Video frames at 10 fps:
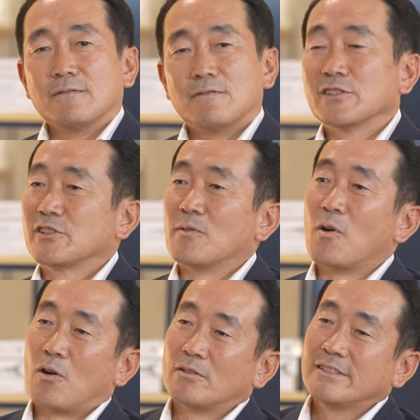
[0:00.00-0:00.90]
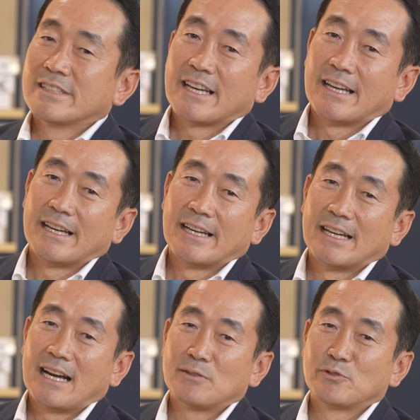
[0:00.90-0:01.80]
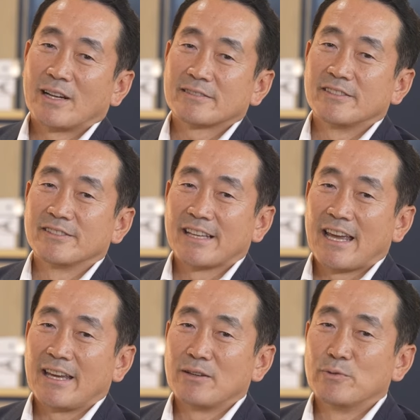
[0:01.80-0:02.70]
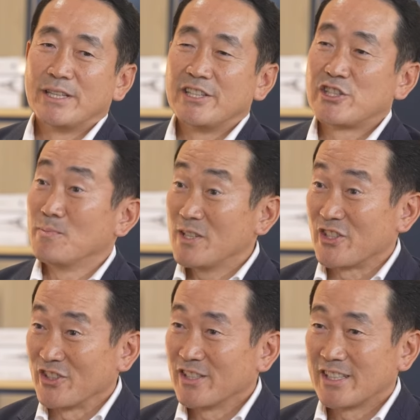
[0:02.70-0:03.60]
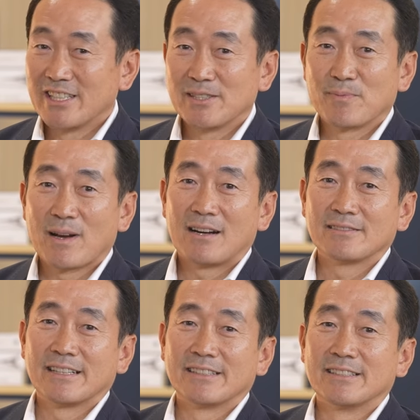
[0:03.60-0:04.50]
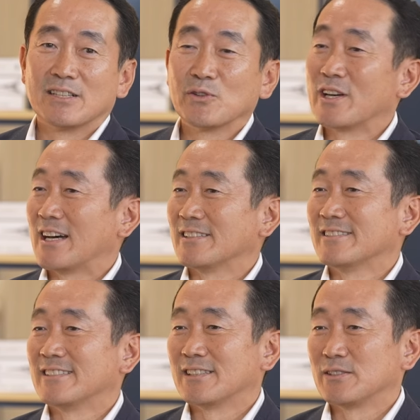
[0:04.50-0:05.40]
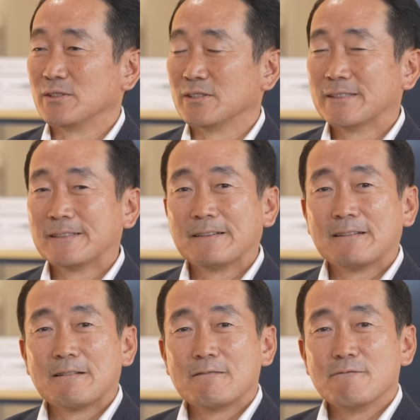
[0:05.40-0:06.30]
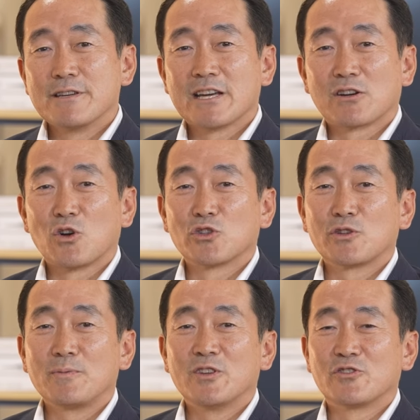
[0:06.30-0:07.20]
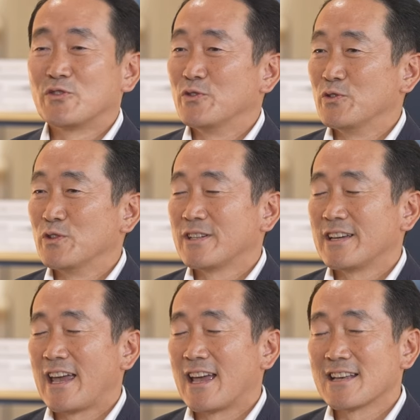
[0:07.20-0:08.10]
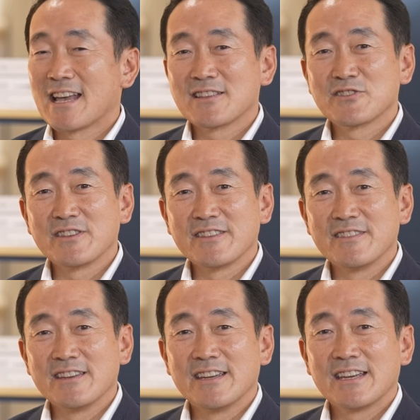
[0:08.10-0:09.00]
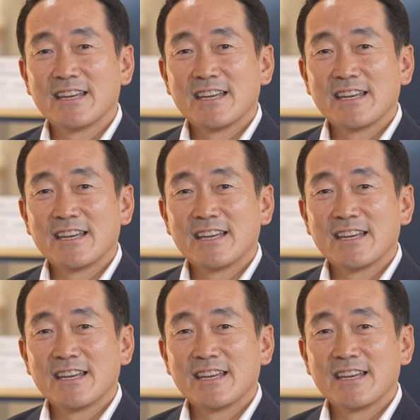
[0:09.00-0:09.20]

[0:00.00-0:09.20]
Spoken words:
First of all, I would like to say Shimizu is proud and honored that we can contribute to enhancing the